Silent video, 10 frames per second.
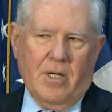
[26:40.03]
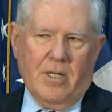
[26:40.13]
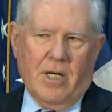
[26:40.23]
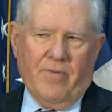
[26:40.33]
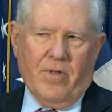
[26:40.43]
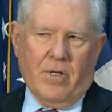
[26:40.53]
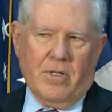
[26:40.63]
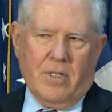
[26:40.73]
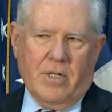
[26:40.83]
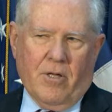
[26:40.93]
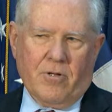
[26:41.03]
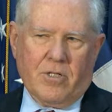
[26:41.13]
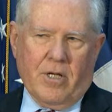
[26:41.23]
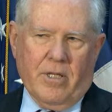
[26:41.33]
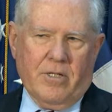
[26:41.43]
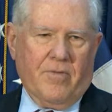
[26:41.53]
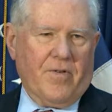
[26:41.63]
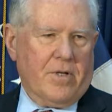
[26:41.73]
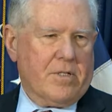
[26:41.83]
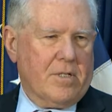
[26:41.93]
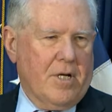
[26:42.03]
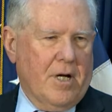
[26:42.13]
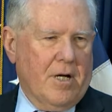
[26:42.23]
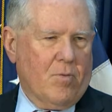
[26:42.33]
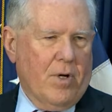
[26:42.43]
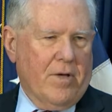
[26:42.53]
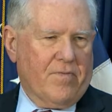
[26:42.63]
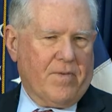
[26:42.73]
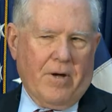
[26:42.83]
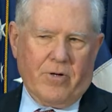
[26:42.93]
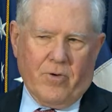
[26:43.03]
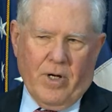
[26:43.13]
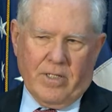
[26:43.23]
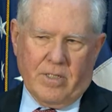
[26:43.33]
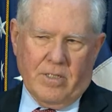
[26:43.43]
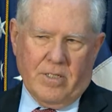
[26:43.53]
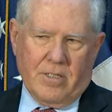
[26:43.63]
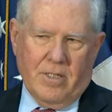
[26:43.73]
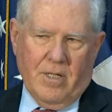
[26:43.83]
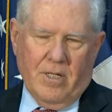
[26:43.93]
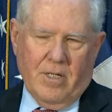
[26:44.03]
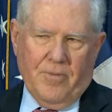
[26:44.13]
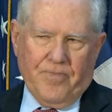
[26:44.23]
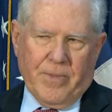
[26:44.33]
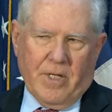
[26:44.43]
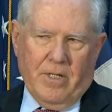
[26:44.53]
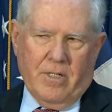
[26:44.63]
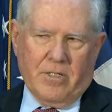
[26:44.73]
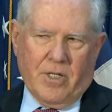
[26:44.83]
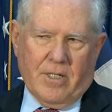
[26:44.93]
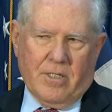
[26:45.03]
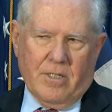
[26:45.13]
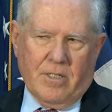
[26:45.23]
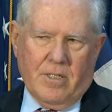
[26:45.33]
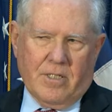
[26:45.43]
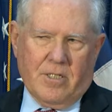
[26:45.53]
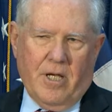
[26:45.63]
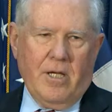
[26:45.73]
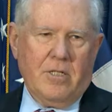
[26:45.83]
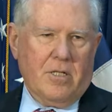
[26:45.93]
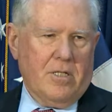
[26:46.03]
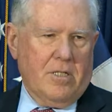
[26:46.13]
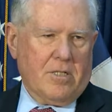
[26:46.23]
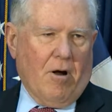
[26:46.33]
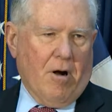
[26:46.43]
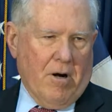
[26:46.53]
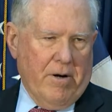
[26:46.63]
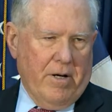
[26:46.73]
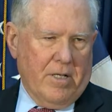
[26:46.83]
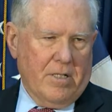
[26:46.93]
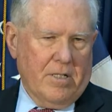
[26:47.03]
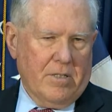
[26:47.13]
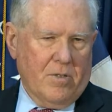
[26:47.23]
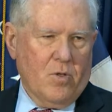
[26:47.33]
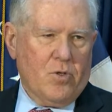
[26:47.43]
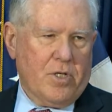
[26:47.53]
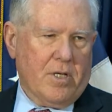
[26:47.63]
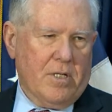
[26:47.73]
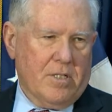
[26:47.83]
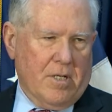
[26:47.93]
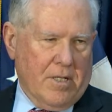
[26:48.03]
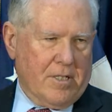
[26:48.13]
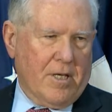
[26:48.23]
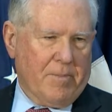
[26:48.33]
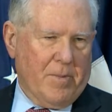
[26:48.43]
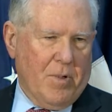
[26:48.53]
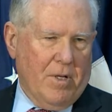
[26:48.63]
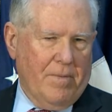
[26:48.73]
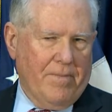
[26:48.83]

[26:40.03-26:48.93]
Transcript: I have another slightly different way of characterizing this, and it is that change is hard, losing is unacceptable.